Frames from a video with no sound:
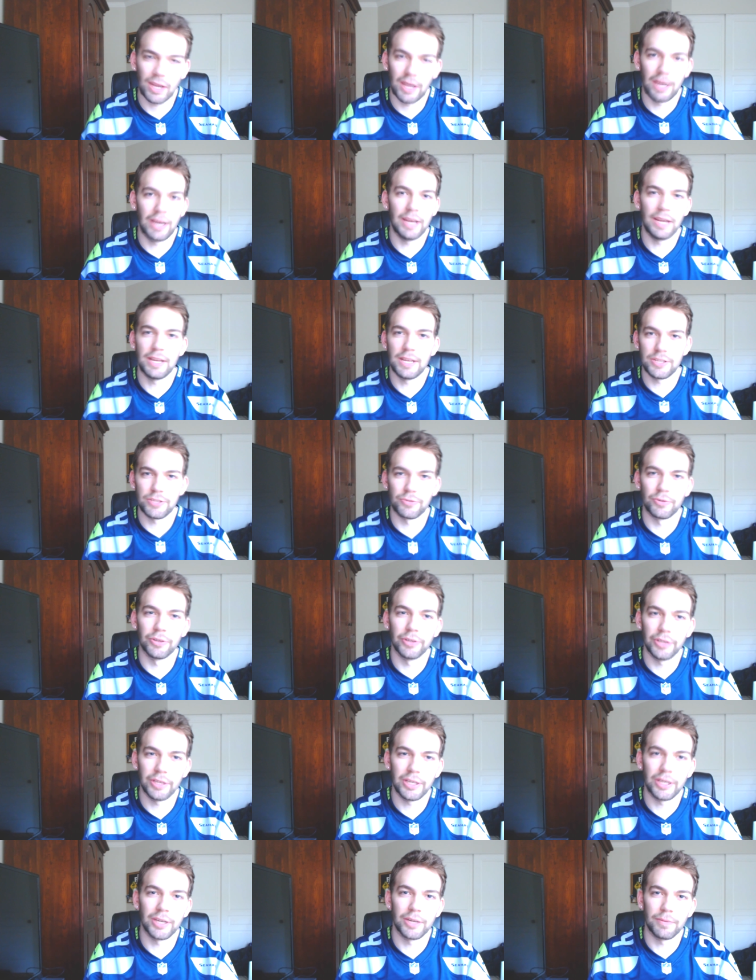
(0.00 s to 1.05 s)
it's
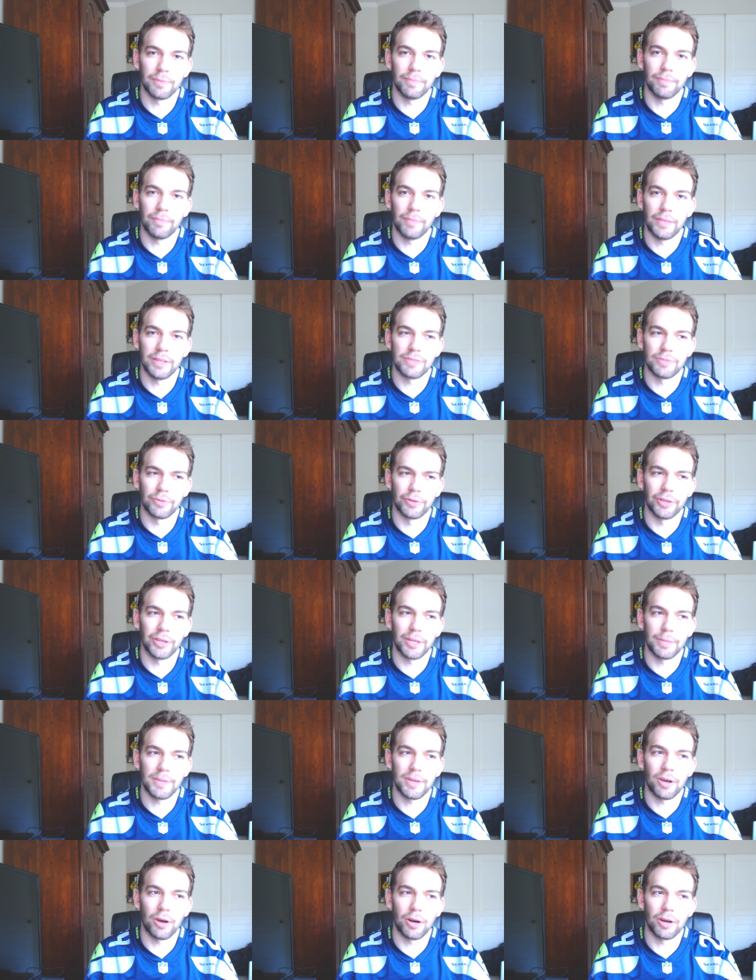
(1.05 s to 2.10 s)
really
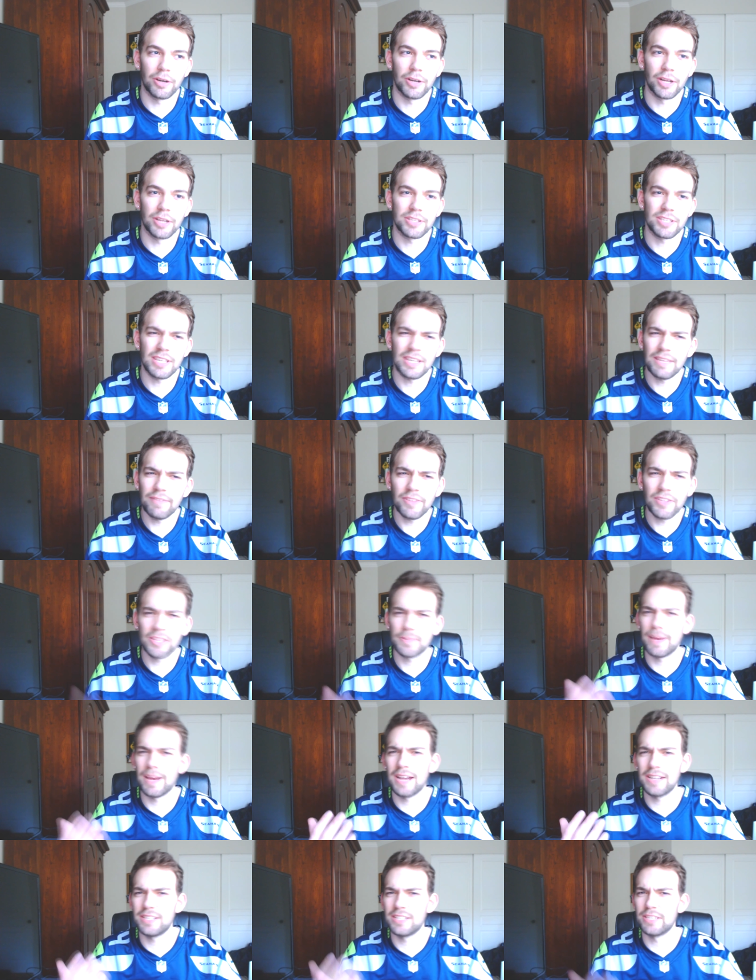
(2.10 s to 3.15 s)
gonna be hard not to. Even this
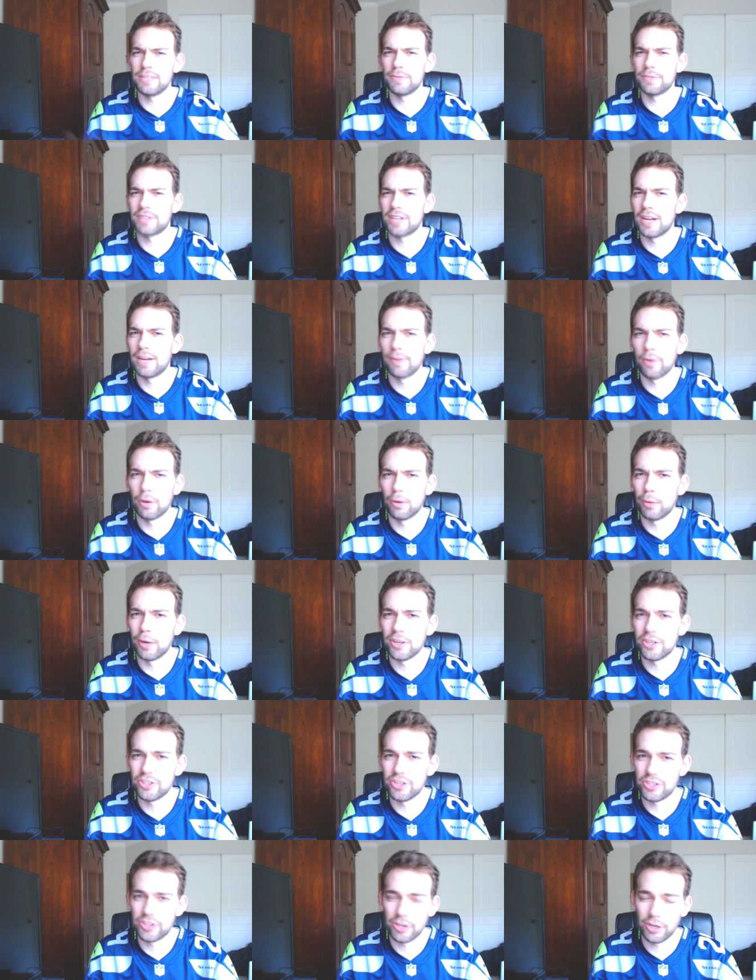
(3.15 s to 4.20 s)
past season, it was kind of hard
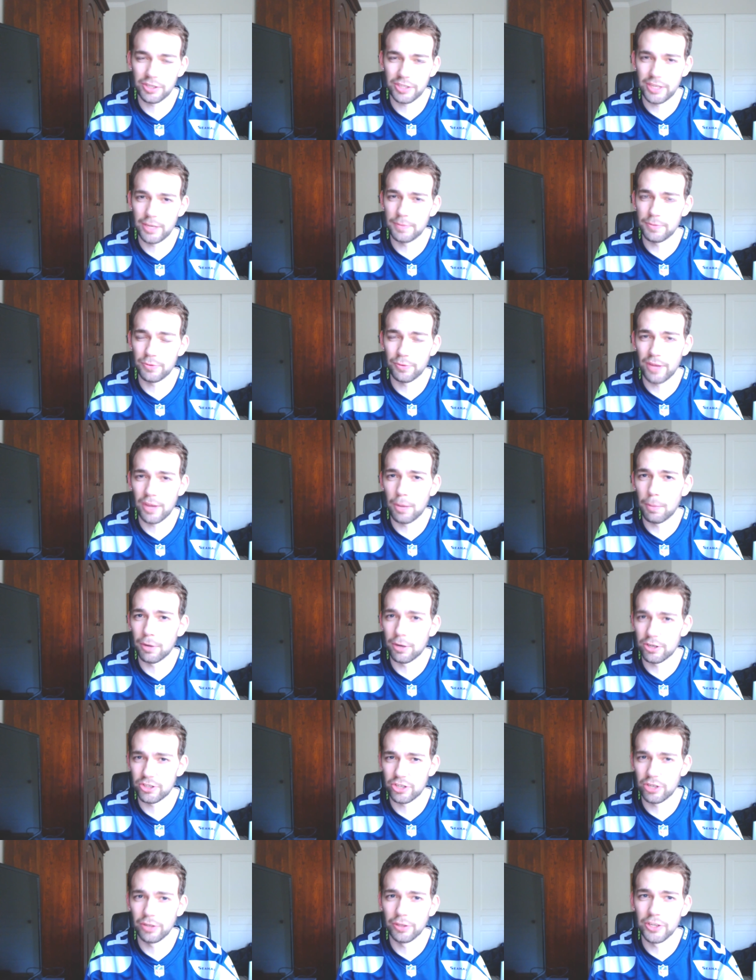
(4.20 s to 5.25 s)
watching the Seahawks games without
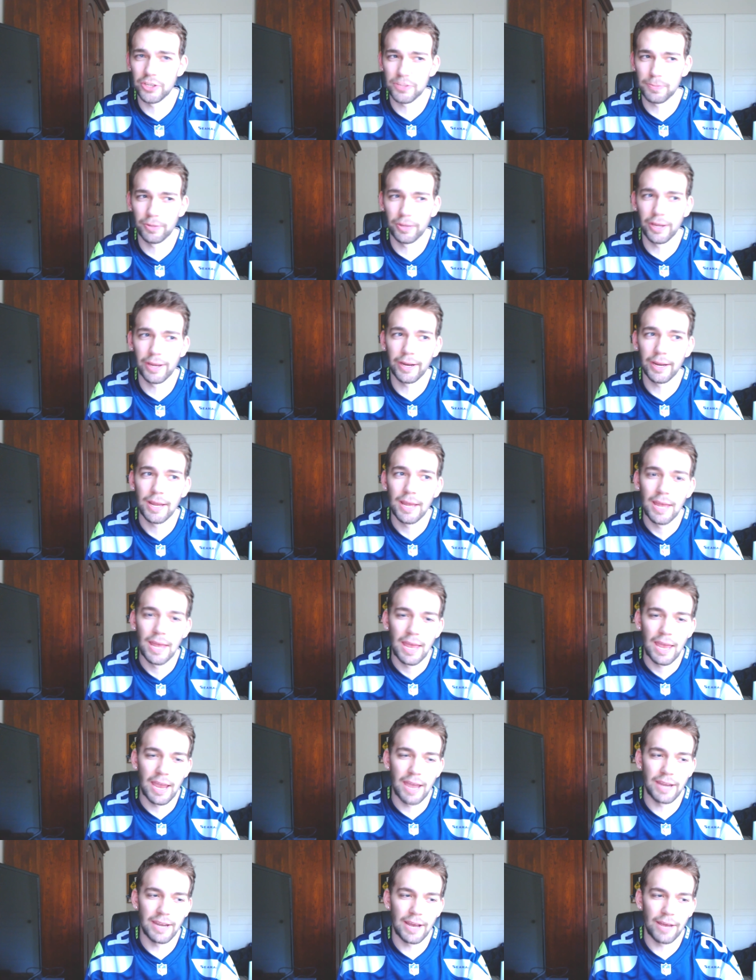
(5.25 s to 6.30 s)
Marshawn Lynch playing.
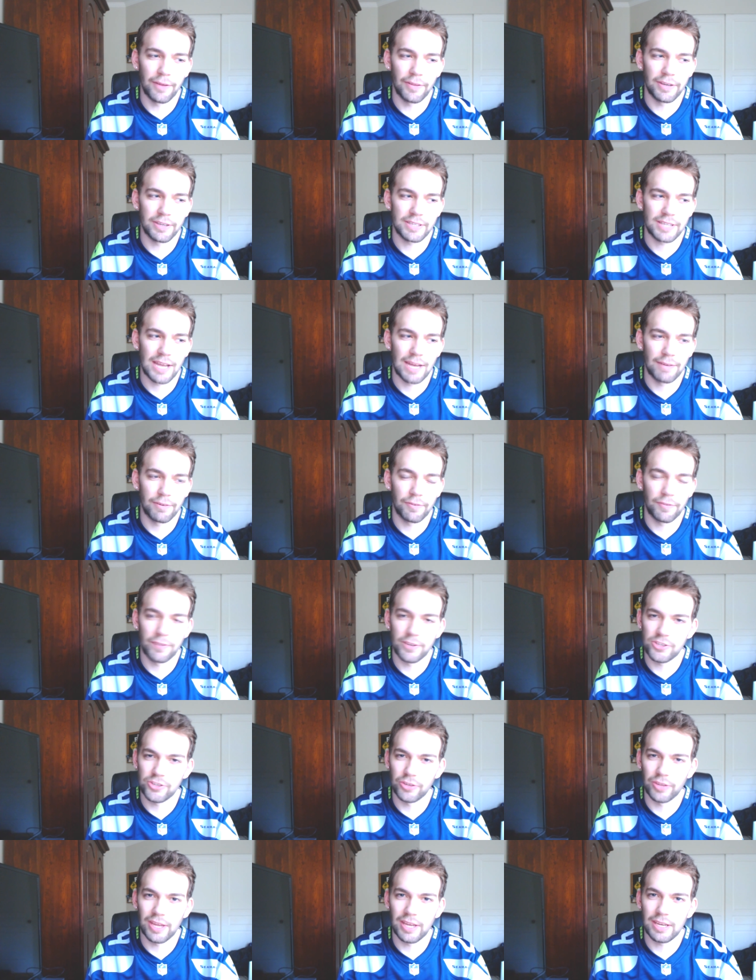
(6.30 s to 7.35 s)
And now that it's kind of
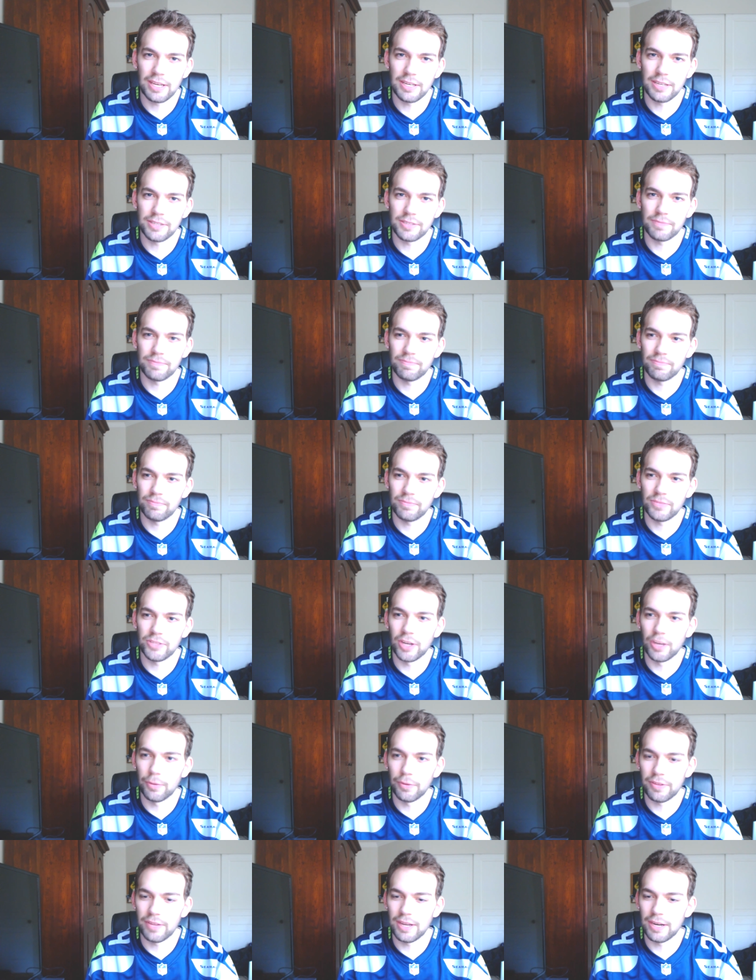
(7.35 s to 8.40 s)
official that he's
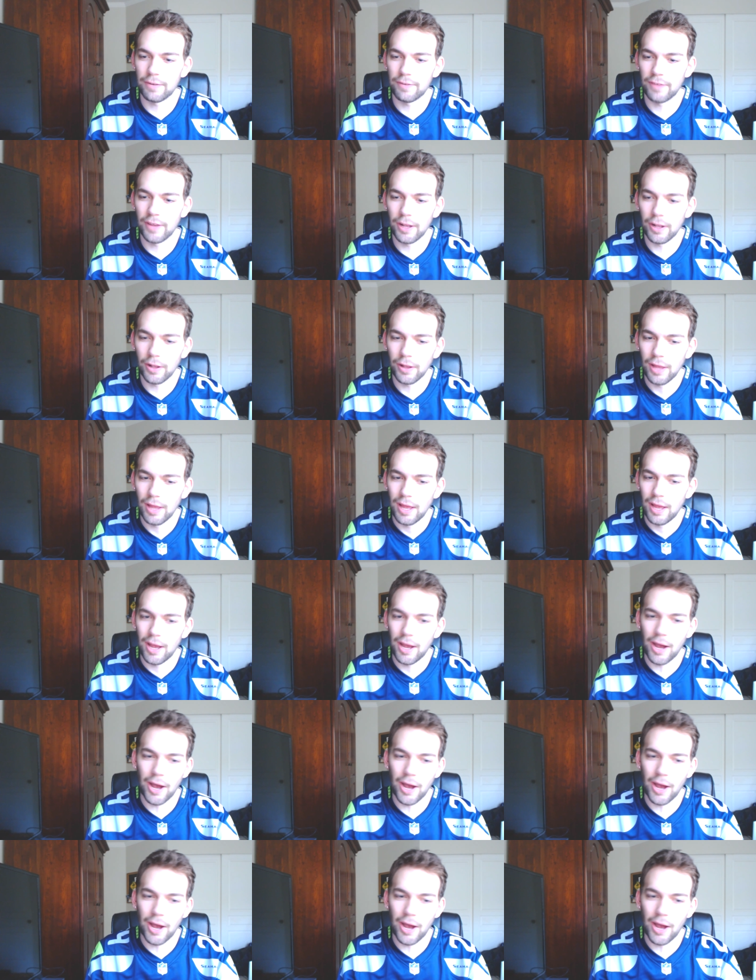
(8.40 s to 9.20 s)
done with the NFL,